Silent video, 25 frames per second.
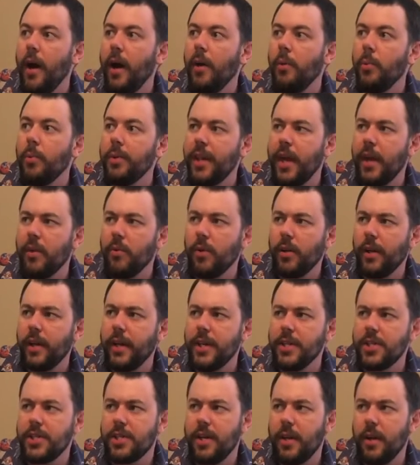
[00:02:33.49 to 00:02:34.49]
when they
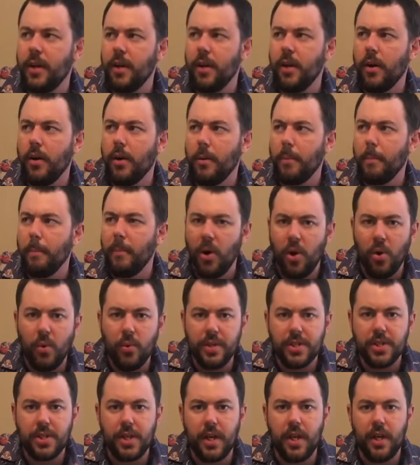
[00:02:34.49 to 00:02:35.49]
released their malt
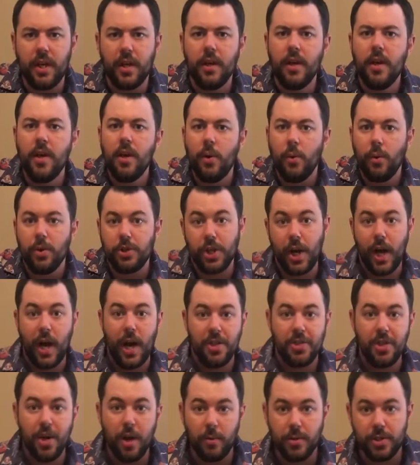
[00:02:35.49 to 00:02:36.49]
whiskey, which I
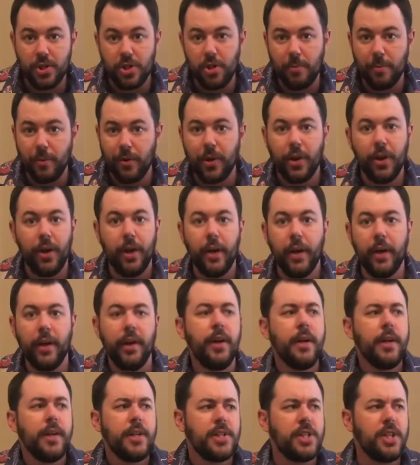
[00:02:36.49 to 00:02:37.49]
thought was super good.
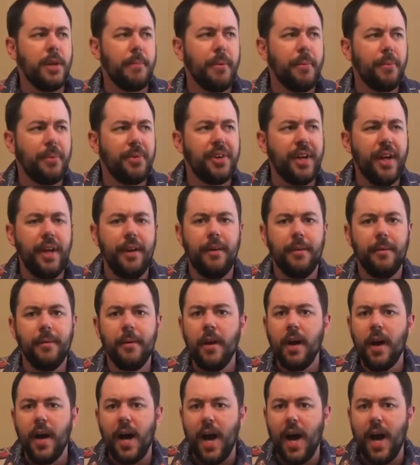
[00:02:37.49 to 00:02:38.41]
Some people didn't.